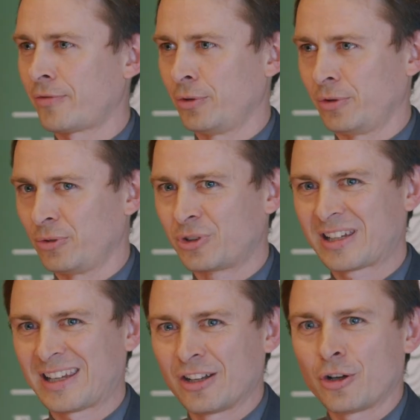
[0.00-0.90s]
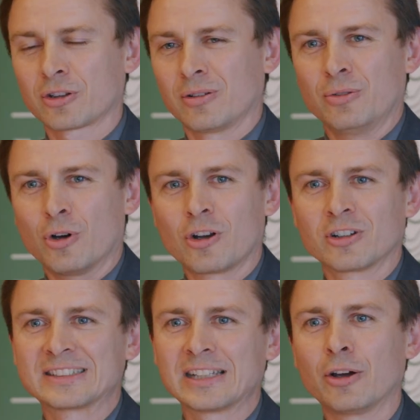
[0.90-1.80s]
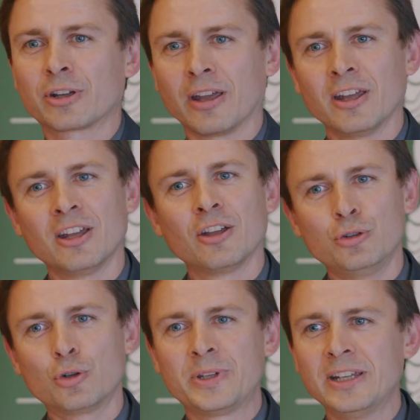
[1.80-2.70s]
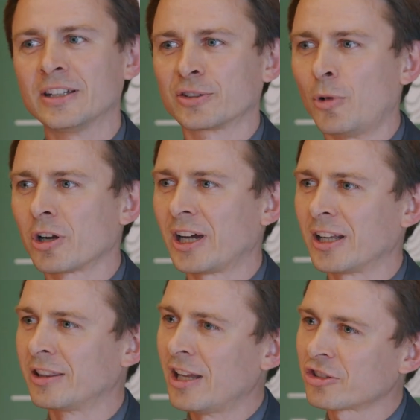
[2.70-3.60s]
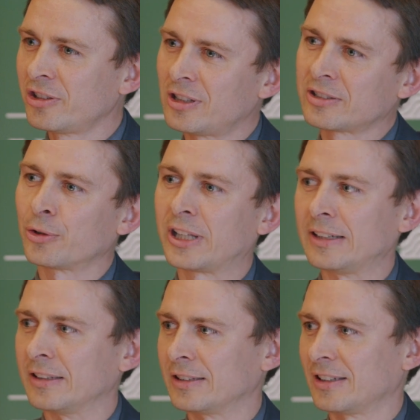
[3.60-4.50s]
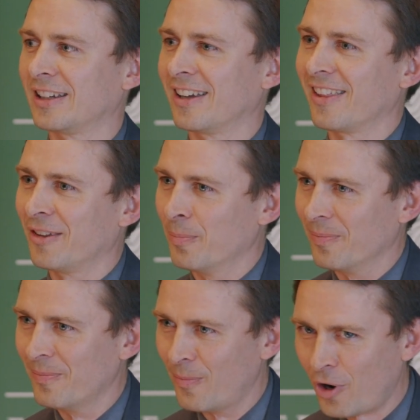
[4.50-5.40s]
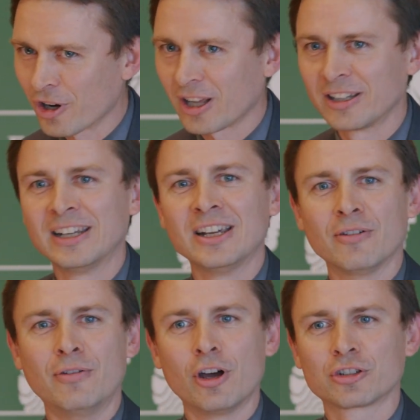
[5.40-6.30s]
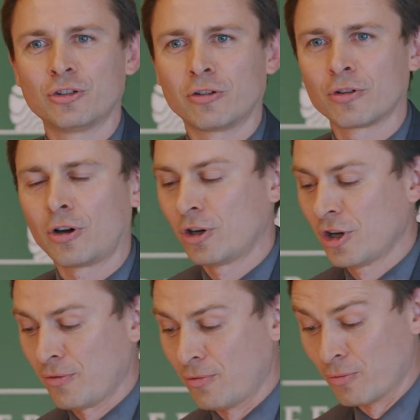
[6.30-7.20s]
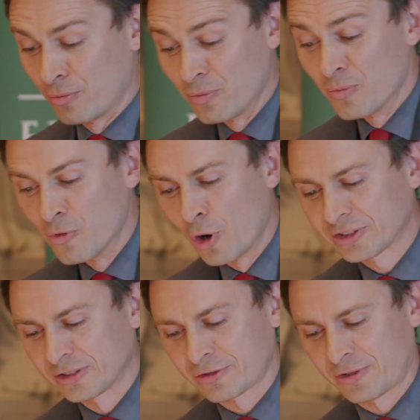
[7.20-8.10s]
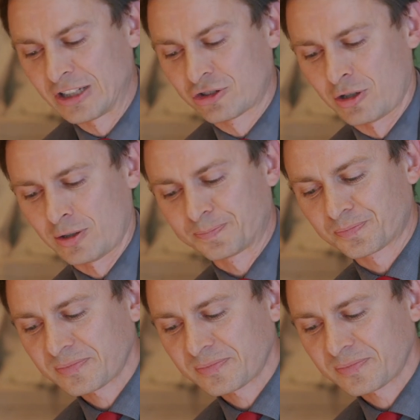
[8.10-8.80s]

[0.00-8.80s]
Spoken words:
therefore, you cannot no longer say, okay, European is modern and national is outdated. The modern version of law was the French law.